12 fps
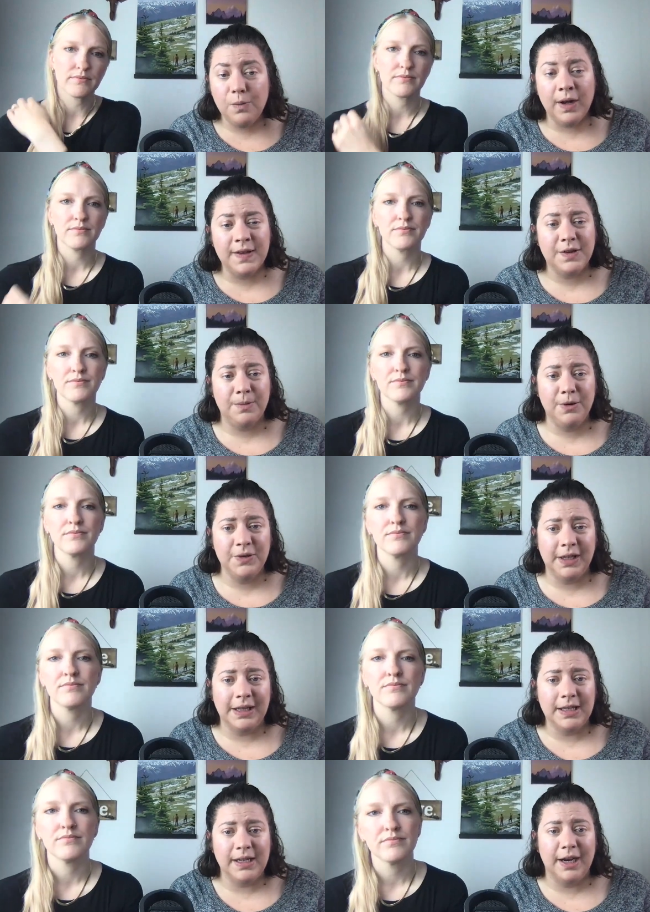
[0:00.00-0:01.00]
Speaker 1: ones are mostly
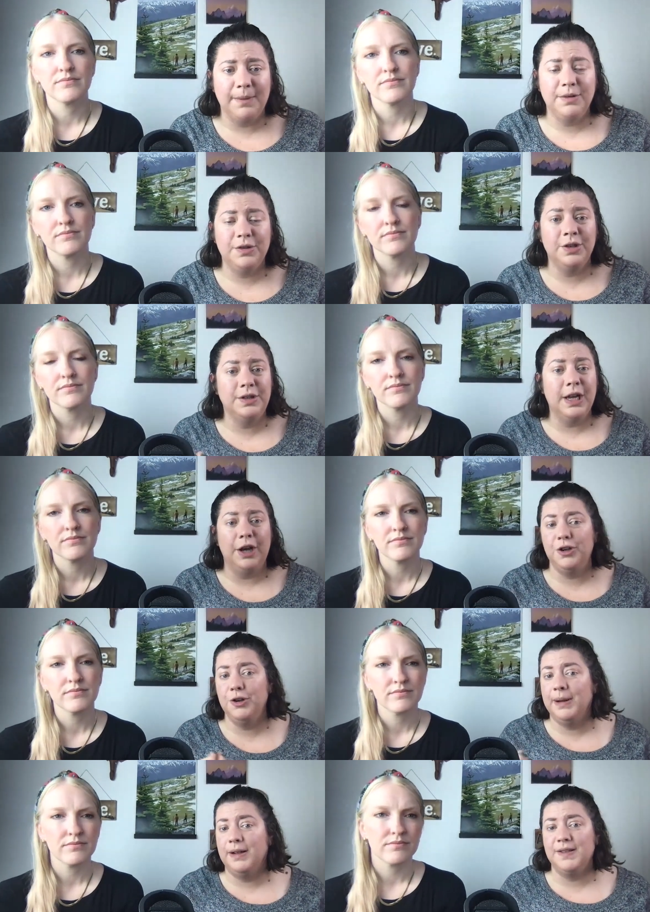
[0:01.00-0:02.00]
the type to tell
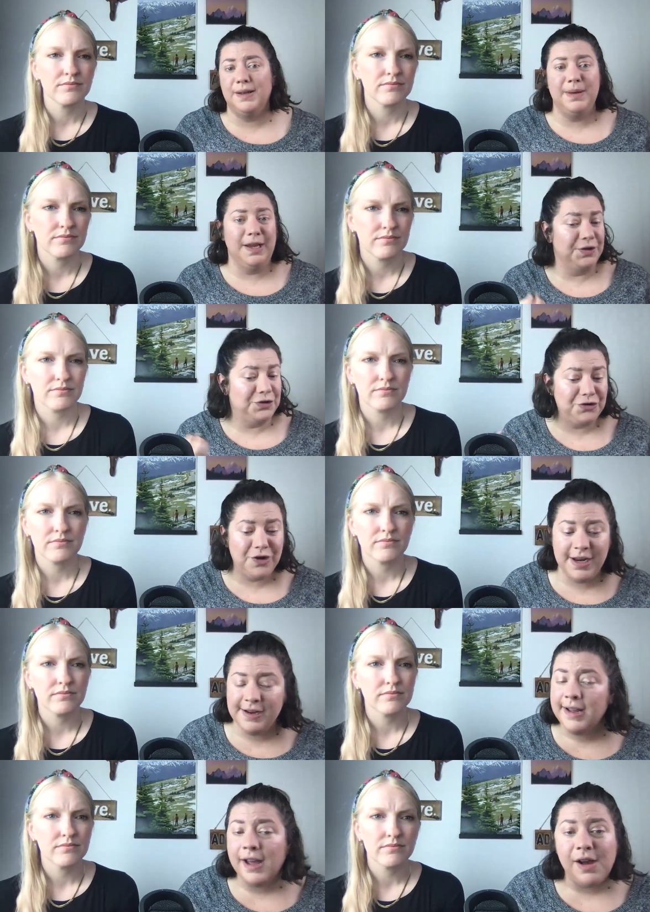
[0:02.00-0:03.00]
you about some
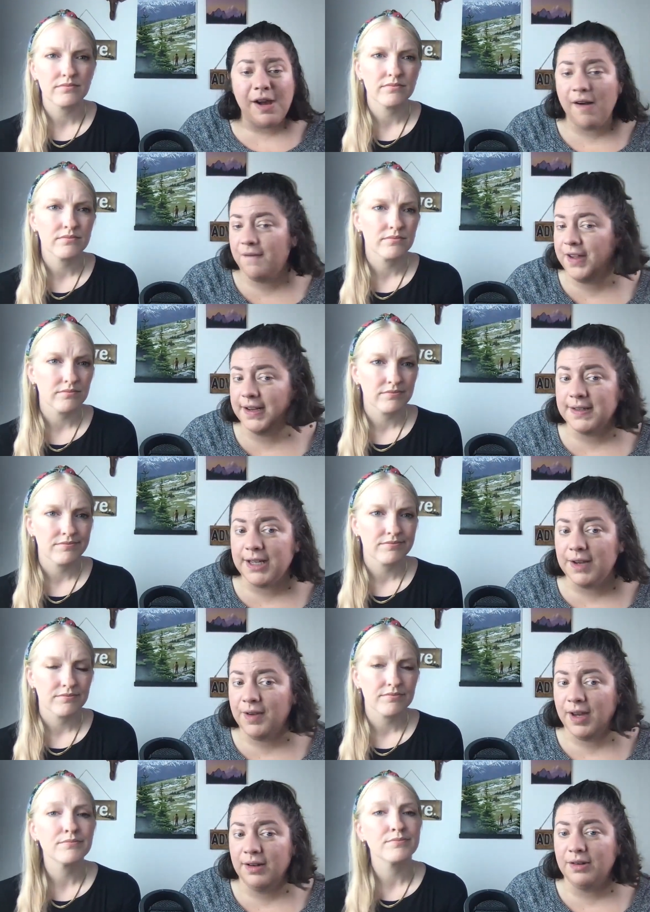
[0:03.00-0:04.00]
history of
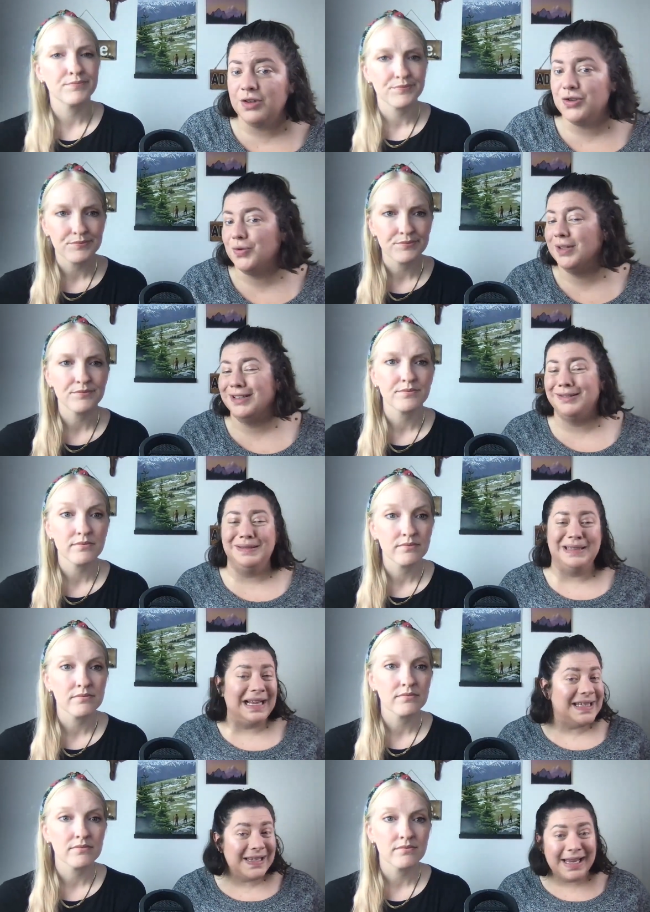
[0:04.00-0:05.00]
Thanksgiving, do a little
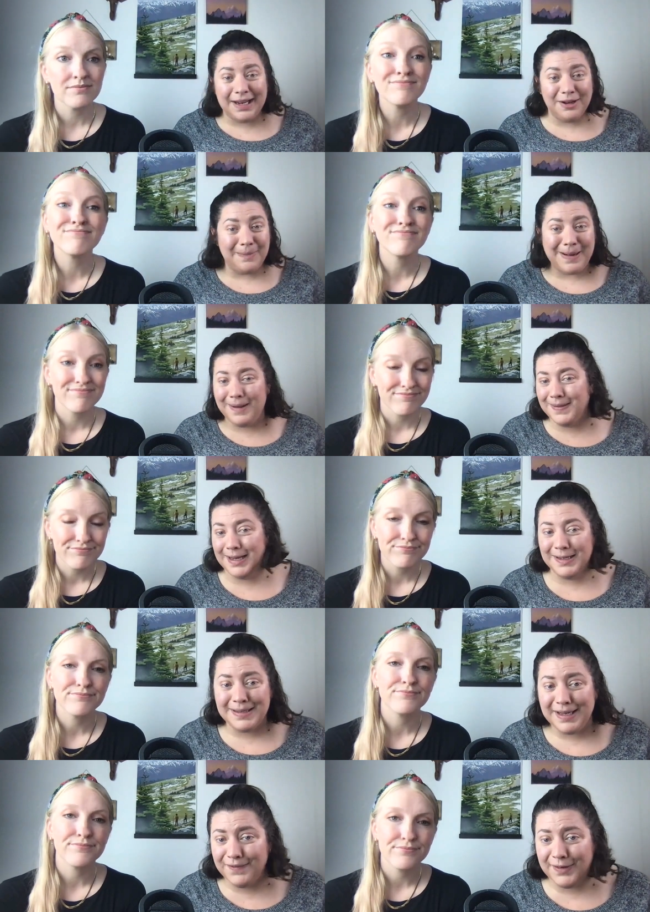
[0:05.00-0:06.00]
lesson about
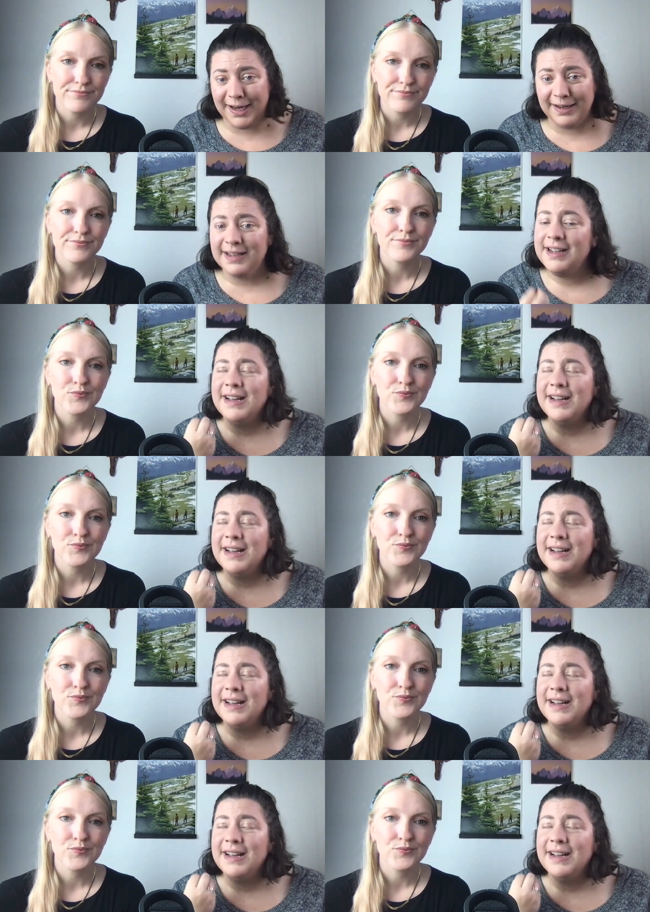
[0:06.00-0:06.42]
Thanksgiving.